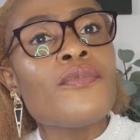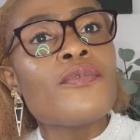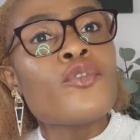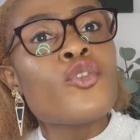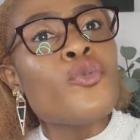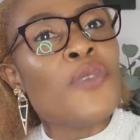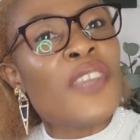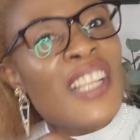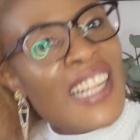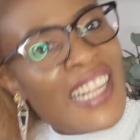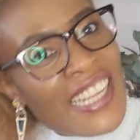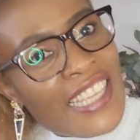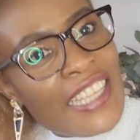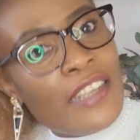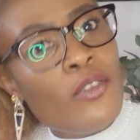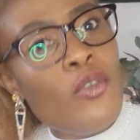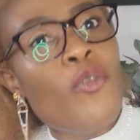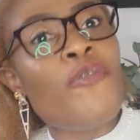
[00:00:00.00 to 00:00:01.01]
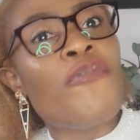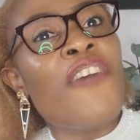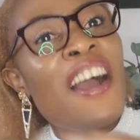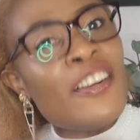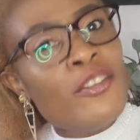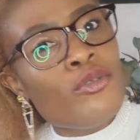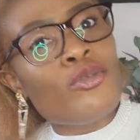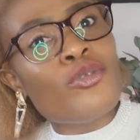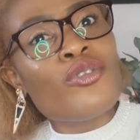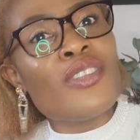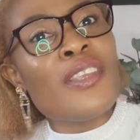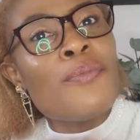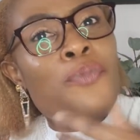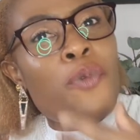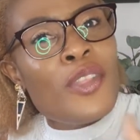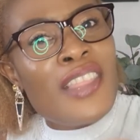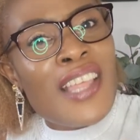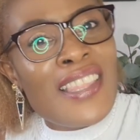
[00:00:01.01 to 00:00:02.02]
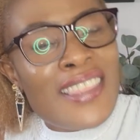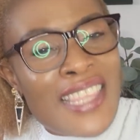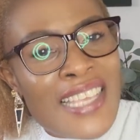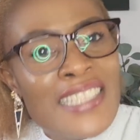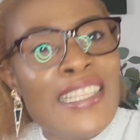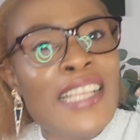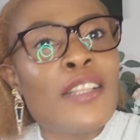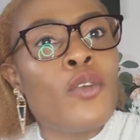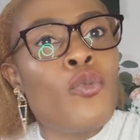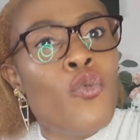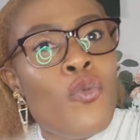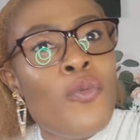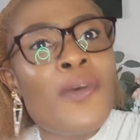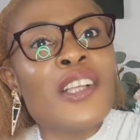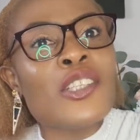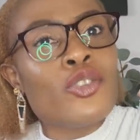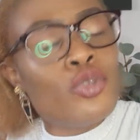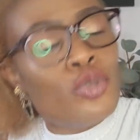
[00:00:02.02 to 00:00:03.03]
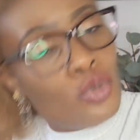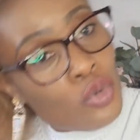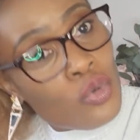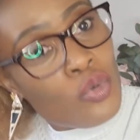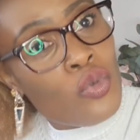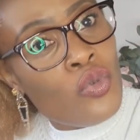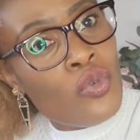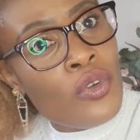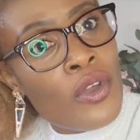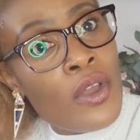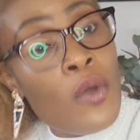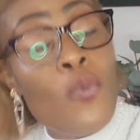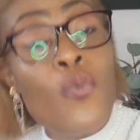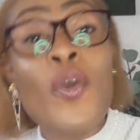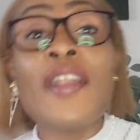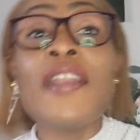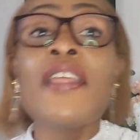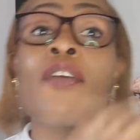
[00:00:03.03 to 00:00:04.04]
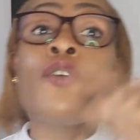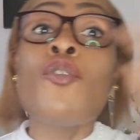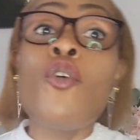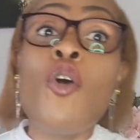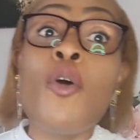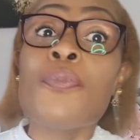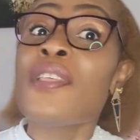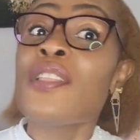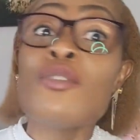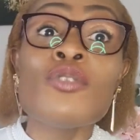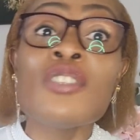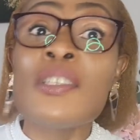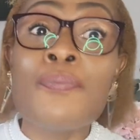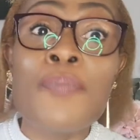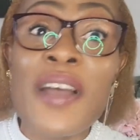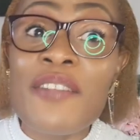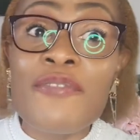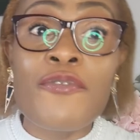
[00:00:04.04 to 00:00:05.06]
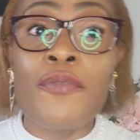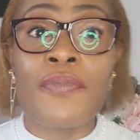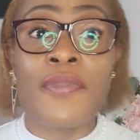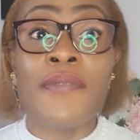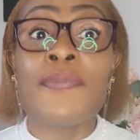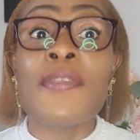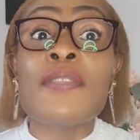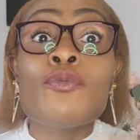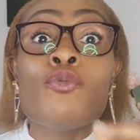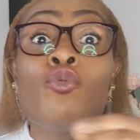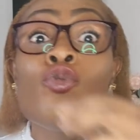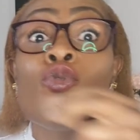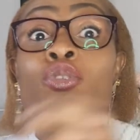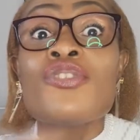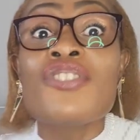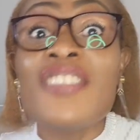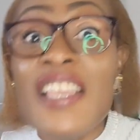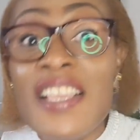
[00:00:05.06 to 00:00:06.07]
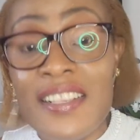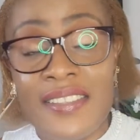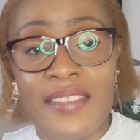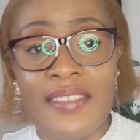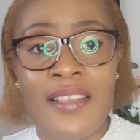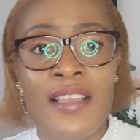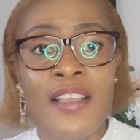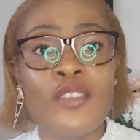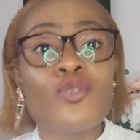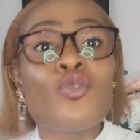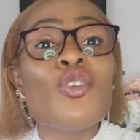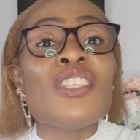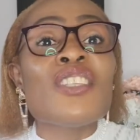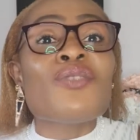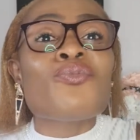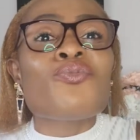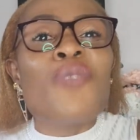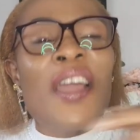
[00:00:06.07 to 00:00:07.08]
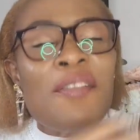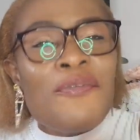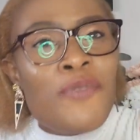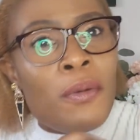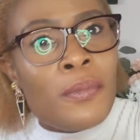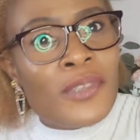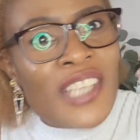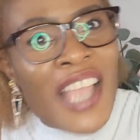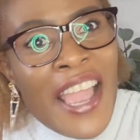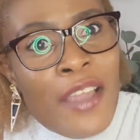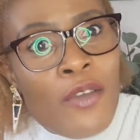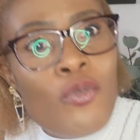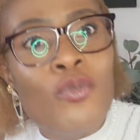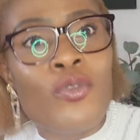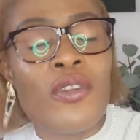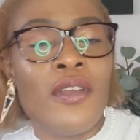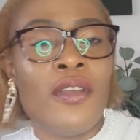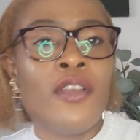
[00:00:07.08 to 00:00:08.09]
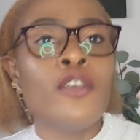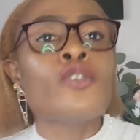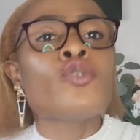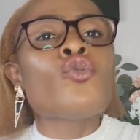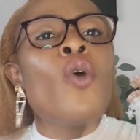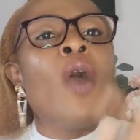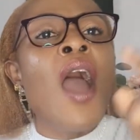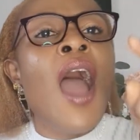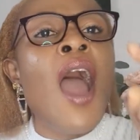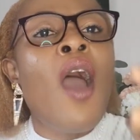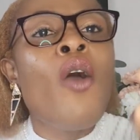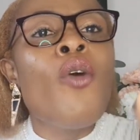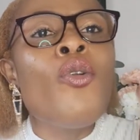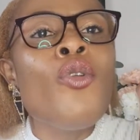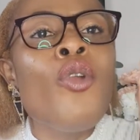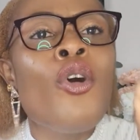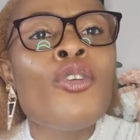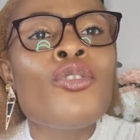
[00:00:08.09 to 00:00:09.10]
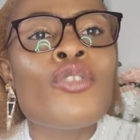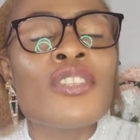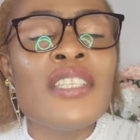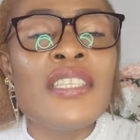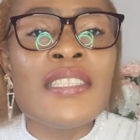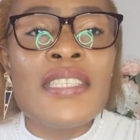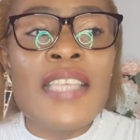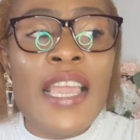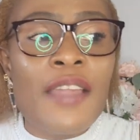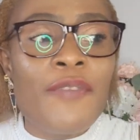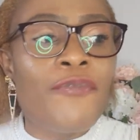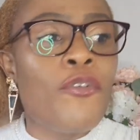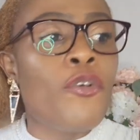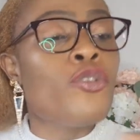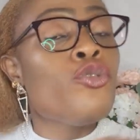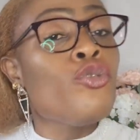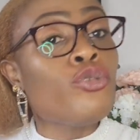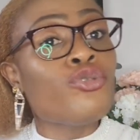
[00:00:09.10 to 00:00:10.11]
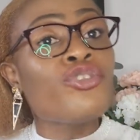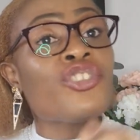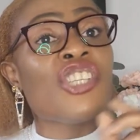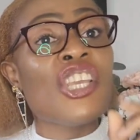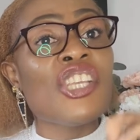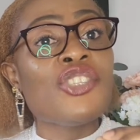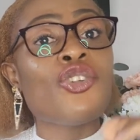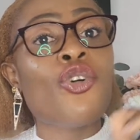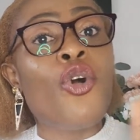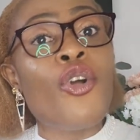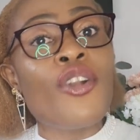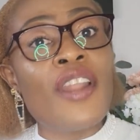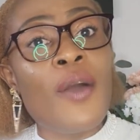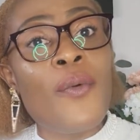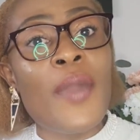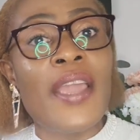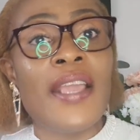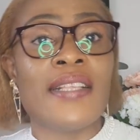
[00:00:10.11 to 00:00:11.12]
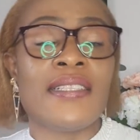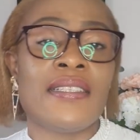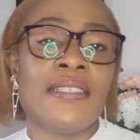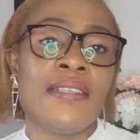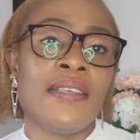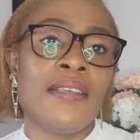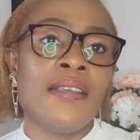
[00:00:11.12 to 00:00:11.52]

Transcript: to be clean or values, important things that a woman should do, when they grow up, they don't depart from them. They do those things. So it's right from childhood. So how long does it take for you to change your underwears?